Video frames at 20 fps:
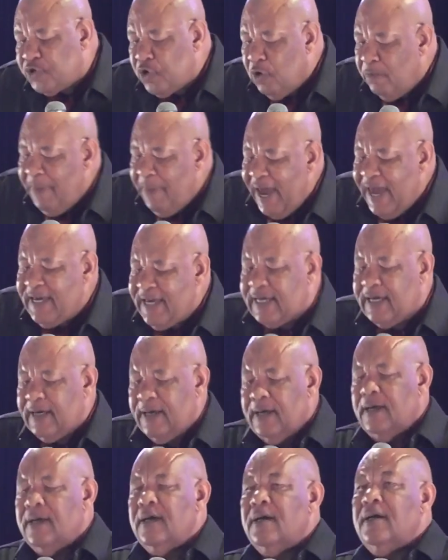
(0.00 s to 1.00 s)
you make
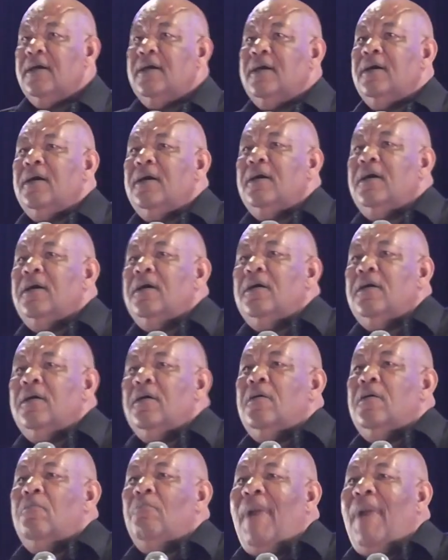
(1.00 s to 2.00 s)

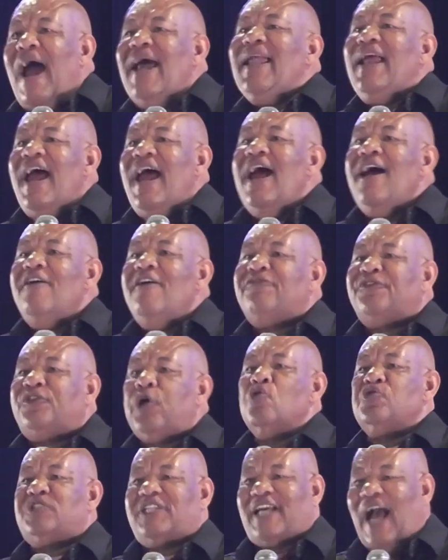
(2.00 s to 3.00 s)
might have
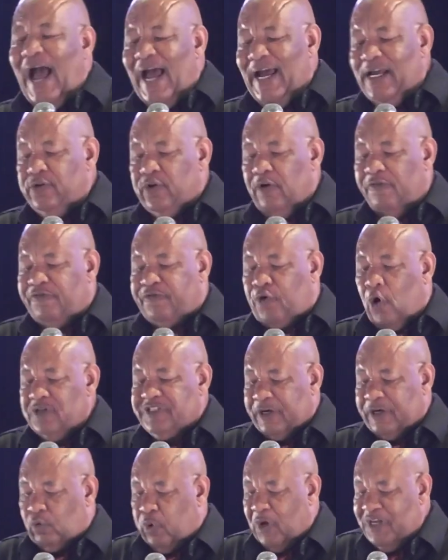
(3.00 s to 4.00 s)
those kind of
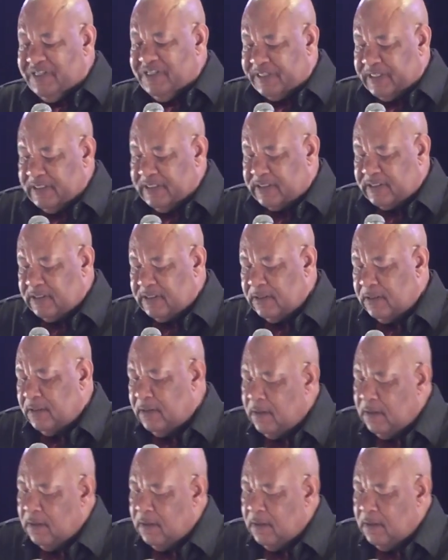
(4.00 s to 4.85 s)
consequences.